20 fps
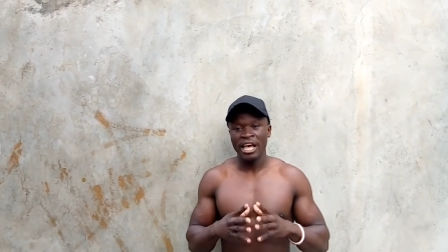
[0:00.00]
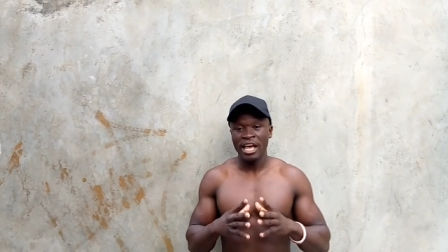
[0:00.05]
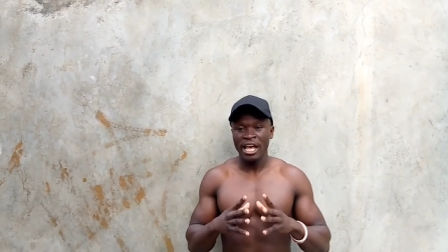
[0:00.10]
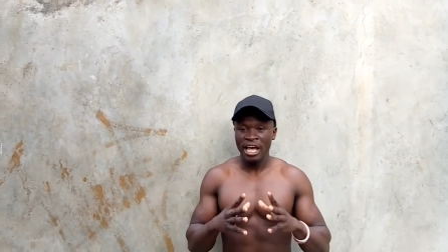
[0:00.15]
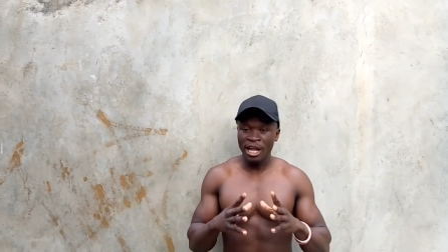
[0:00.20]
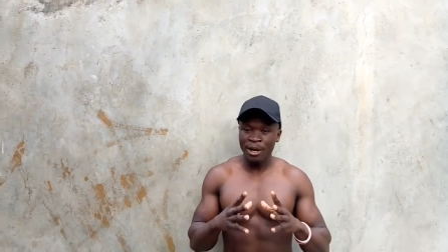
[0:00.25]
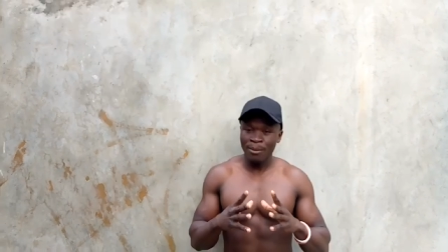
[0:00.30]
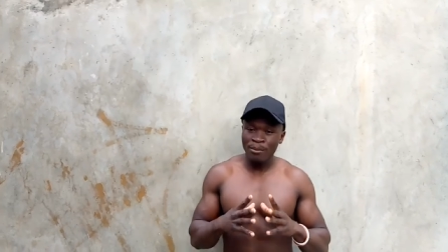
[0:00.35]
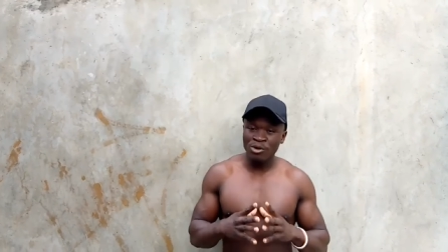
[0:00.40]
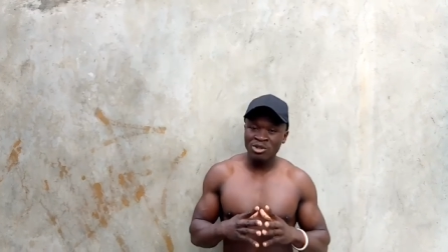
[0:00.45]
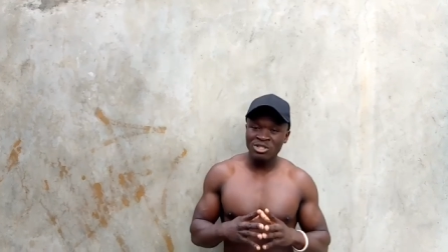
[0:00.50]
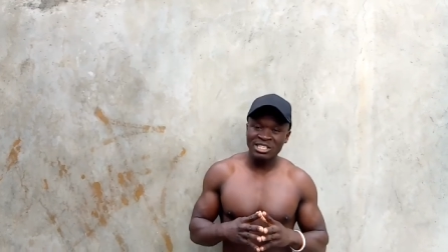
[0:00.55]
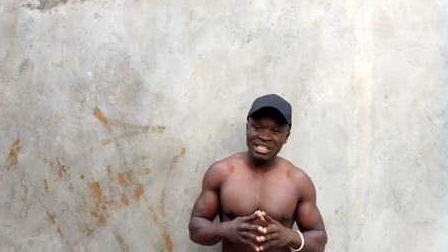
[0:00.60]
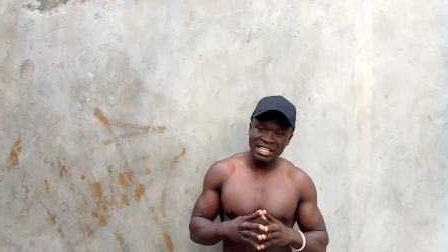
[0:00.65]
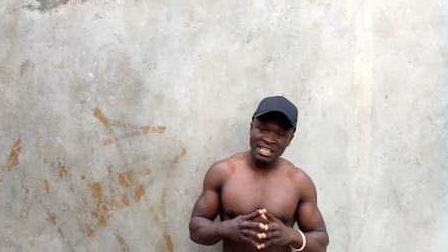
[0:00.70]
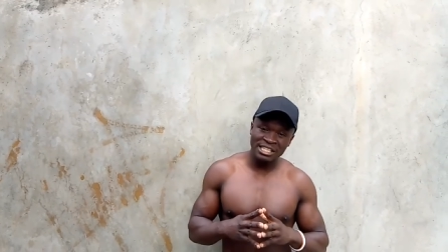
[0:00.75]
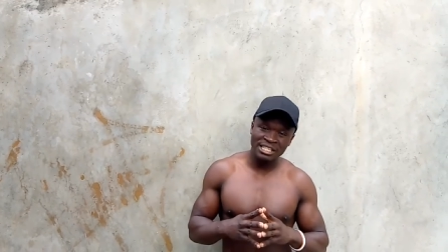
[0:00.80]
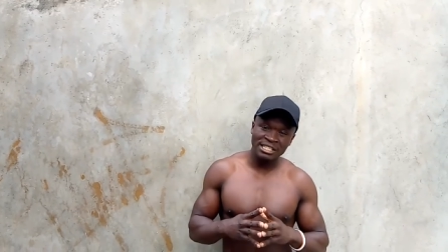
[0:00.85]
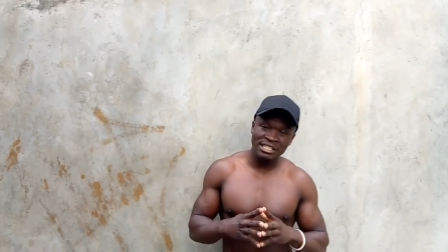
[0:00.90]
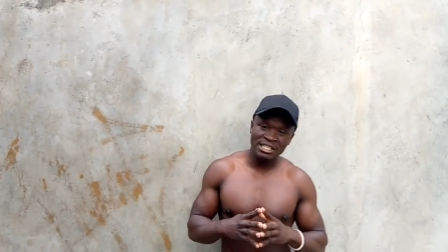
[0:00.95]
Elbows
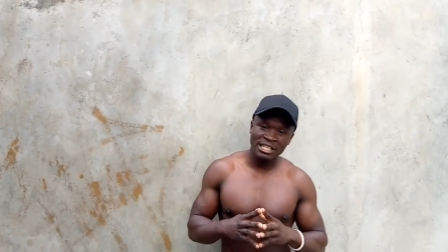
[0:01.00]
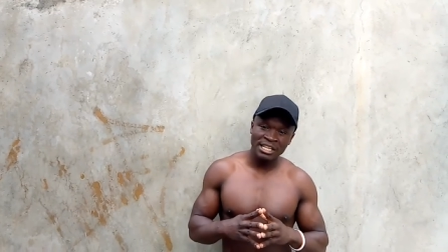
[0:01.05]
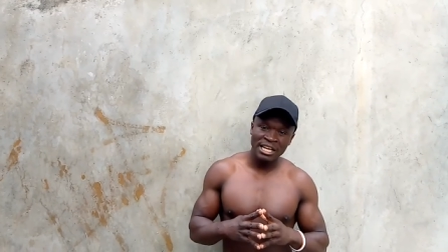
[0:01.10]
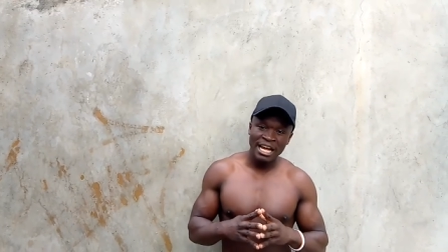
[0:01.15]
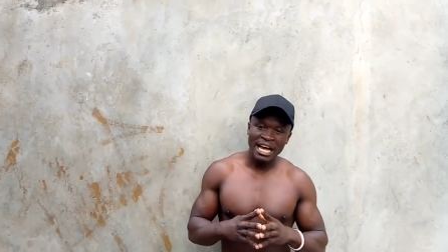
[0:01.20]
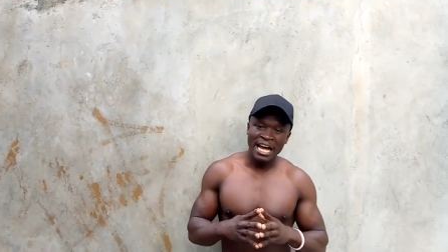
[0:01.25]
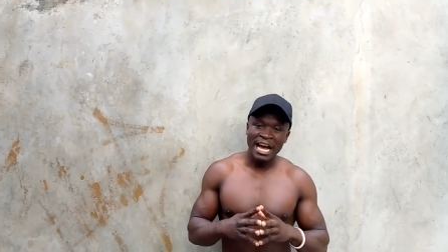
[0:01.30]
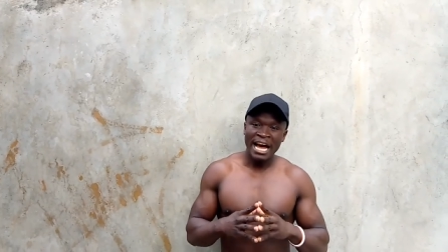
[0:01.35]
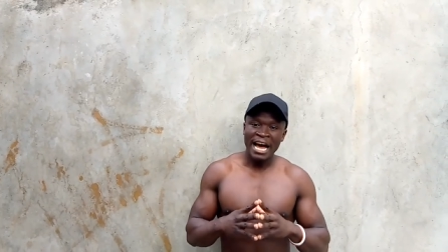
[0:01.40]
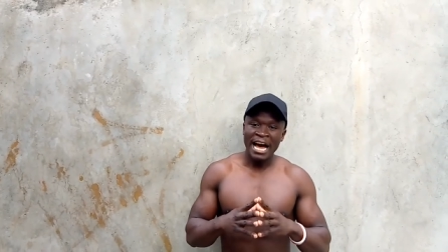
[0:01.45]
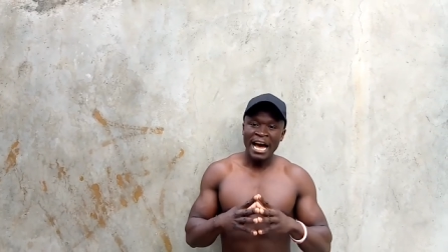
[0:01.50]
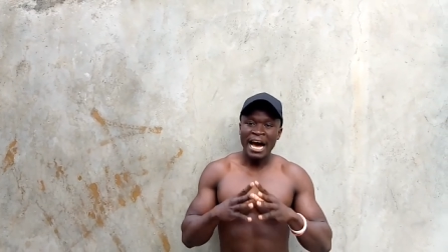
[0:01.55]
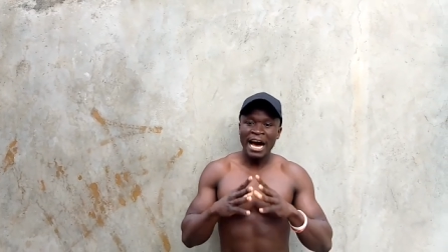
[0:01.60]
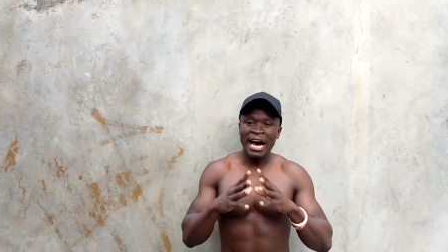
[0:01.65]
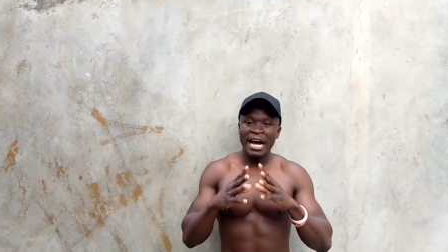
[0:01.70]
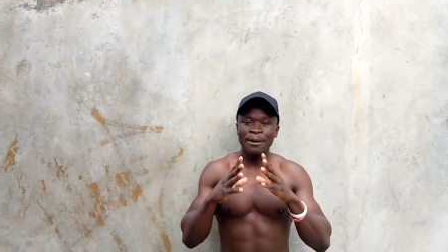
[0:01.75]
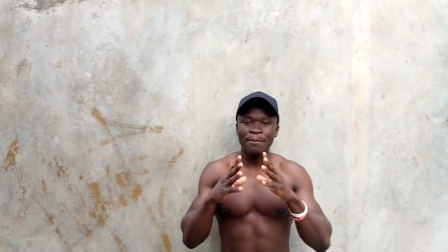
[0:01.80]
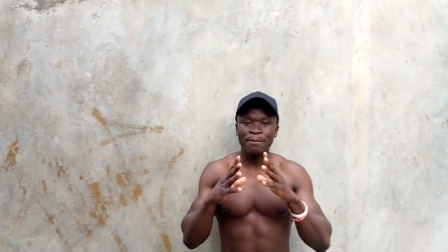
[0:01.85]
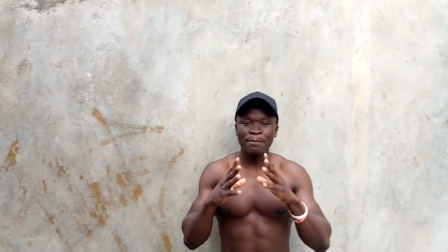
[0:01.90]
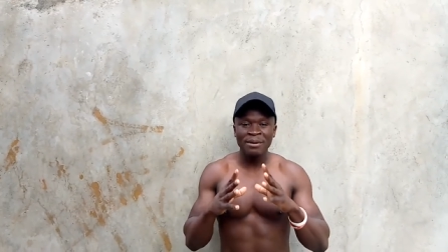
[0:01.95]
in
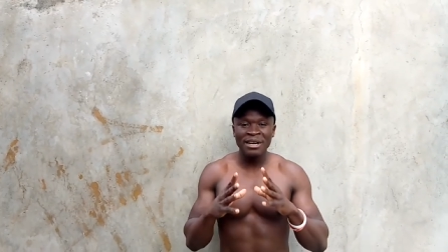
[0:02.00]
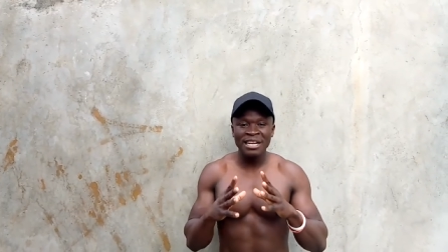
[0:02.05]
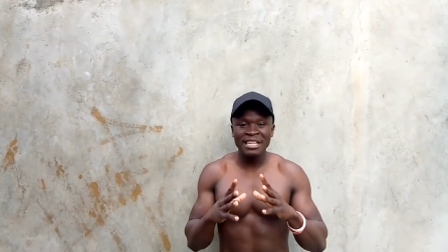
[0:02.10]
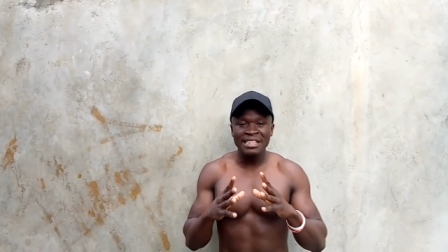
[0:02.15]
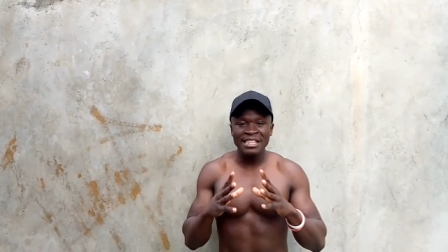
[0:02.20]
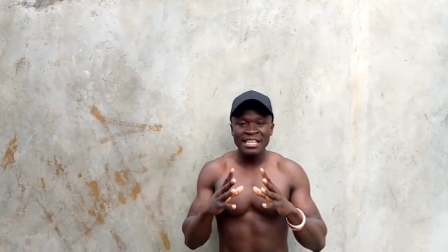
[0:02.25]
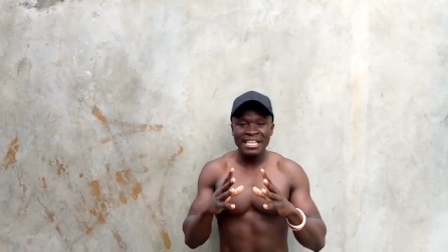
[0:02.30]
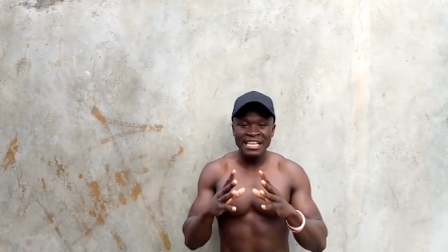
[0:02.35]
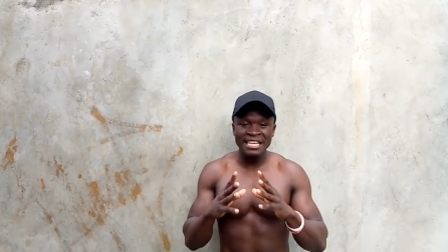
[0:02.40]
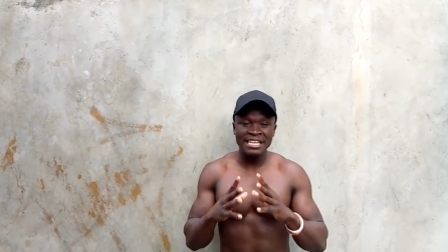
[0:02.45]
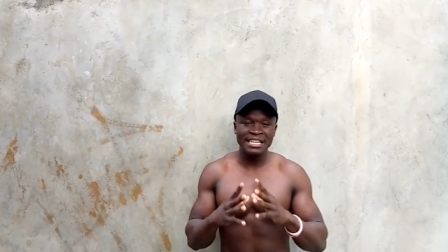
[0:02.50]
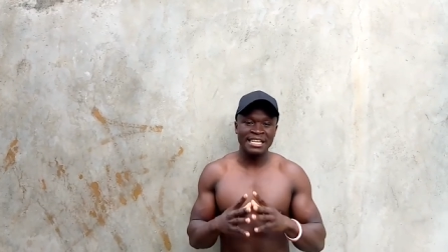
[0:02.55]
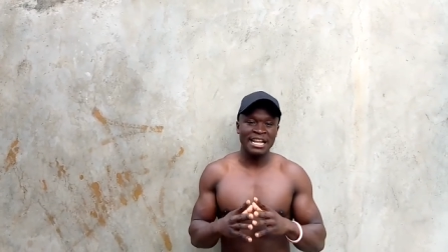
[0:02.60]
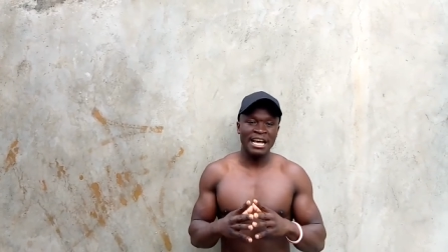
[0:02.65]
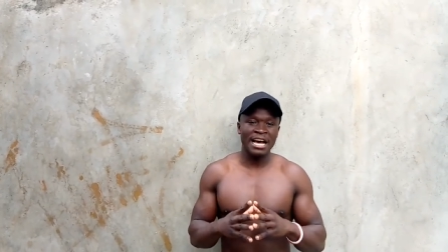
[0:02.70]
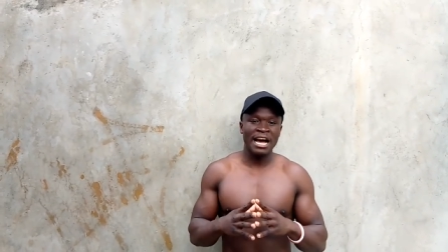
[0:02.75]
and breathe in